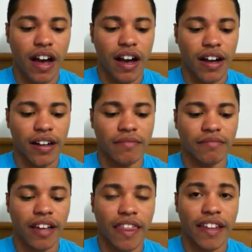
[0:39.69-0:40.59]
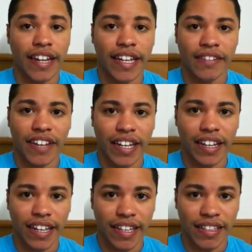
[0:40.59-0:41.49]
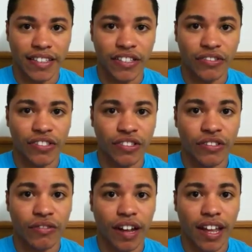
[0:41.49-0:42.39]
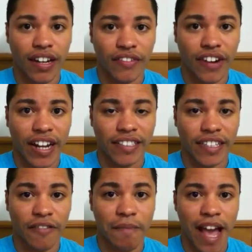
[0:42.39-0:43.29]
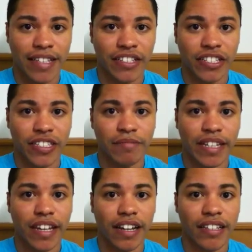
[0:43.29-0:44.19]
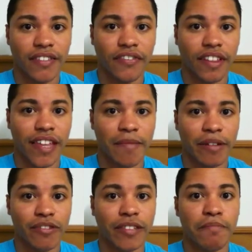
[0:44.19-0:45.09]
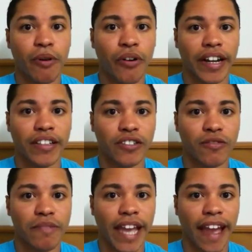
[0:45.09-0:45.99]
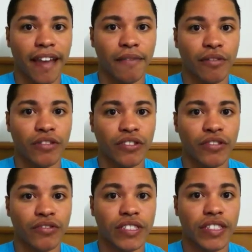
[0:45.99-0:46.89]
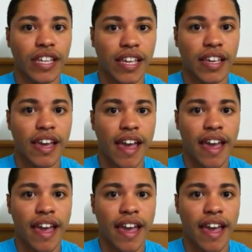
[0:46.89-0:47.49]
The native Indians used to do a lot of rites of passages because for them it was important to be able to see